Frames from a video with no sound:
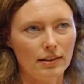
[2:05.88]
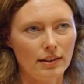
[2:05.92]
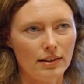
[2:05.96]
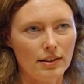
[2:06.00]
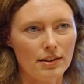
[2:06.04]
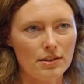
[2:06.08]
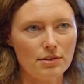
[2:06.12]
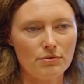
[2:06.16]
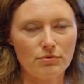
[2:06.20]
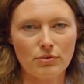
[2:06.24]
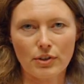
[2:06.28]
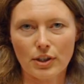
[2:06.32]

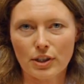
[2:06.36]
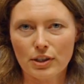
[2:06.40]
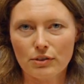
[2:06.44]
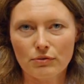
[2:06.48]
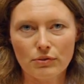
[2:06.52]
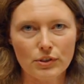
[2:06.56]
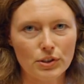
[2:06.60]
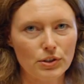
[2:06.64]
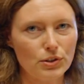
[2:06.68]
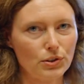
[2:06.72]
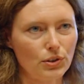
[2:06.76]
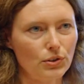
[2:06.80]
he's very
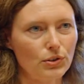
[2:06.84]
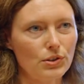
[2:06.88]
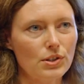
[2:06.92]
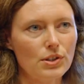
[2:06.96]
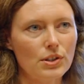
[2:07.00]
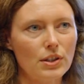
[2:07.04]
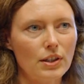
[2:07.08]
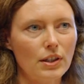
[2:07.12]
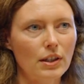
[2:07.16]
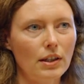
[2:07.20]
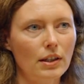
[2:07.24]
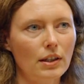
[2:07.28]

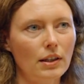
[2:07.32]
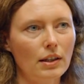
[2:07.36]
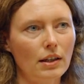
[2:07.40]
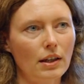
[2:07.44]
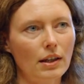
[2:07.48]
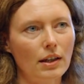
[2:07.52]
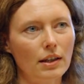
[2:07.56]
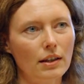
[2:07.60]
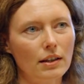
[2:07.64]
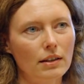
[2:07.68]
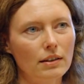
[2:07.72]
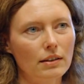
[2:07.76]
virtuosic
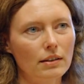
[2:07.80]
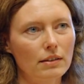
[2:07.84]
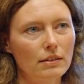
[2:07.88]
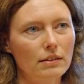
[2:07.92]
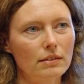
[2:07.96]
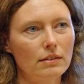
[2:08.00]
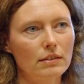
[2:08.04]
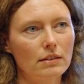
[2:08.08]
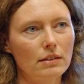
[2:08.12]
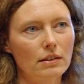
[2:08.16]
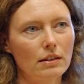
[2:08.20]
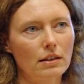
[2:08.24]
and
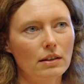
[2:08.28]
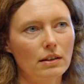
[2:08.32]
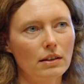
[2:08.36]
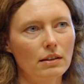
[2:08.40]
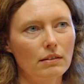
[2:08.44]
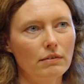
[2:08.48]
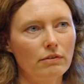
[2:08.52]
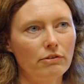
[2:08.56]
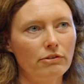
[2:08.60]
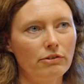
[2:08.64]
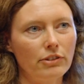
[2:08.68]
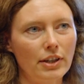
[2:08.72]

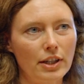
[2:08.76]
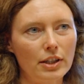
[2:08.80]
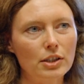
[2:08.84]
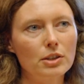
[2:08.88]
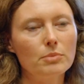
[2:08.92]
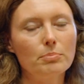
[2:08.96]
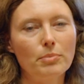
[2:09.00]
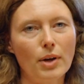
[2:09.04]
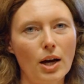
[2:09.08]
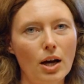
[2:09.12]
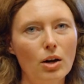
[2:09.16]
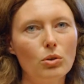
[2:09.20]
very
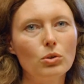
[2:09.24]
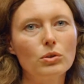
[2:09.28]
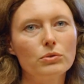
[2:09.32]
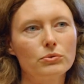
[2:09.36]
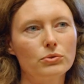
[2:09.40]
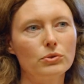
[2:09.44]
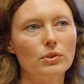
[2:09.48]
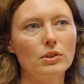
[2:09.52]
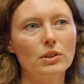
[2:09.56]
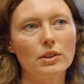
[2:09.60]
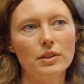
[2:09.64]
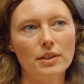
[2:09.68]

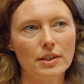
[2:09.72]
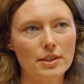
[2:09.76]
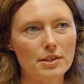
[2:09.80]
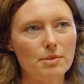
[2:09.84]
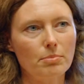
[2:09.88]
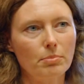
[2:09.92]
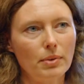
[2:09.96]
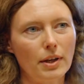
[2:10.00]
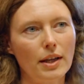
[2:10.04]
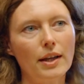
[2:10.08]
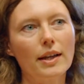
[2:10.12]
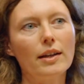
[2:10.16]
powerful in his
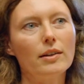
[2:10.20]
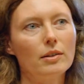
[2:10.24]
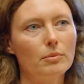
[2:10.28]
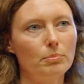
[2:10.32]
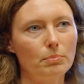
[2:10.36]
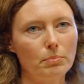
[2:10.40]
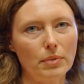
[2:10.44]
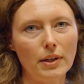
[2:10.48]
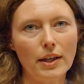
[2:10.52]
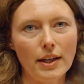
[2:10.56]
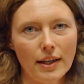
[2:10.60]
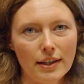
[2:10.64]

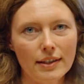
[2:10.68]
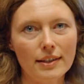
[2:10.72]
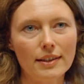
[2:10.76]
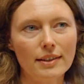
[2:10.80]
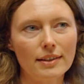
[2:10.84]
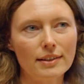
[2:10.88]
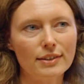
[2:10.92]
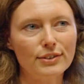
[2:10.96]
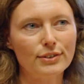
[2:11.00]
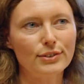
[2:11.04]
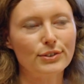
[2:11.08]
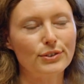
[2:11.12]

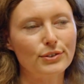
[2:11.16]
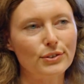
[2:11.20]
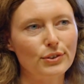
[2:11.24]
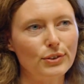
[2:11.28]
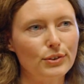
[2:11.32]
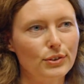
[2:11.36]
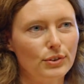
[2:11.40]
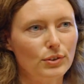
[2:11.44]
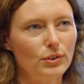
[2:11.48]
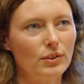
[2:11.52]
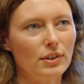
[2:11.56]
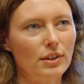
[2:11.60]
playing.
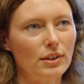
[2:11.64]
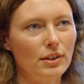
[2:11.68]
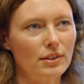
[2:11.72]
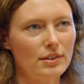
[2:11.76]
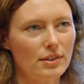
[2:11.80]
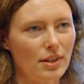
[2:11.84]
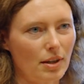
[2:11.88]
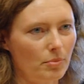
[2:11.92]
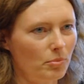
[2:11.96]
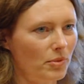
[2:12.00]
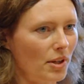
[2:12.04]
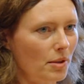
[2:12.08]
So
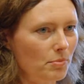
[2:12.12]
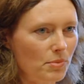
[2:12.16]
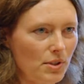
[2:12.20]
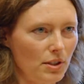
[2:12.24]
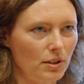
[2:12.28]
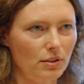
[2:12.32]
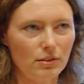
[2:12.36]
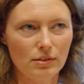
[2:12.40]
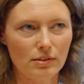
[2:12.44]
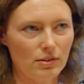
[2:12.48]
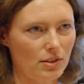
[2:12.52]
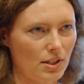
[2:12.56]
sometimes it
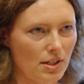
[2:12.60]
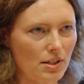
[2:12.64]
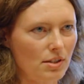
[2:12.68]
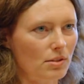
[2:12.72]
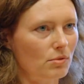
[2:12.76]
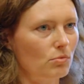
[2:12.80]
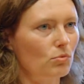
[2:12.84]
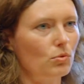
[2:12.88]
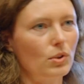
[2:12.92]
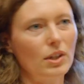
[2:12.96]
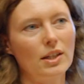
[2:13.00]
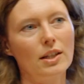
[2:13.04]
just
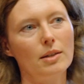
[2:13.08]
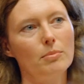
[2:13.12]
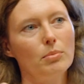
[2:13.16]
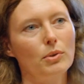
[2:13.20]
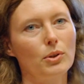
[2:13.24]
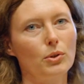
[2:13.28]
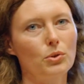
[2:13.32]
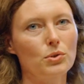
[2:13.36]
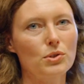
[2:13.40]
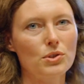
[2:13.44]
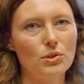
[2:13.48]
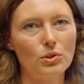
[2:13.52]
really
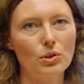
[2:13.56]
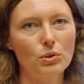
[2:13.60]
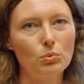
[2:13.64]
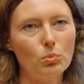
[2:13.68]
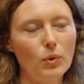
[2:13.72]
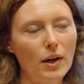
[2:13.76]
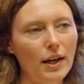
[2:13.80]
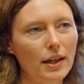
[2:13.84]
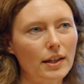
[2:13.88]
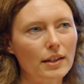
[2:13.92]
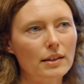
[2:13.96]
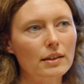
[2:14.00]
blows you
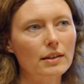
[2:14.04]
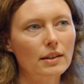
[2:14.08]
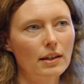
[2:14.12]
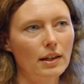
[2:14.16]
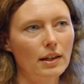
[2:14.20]
away.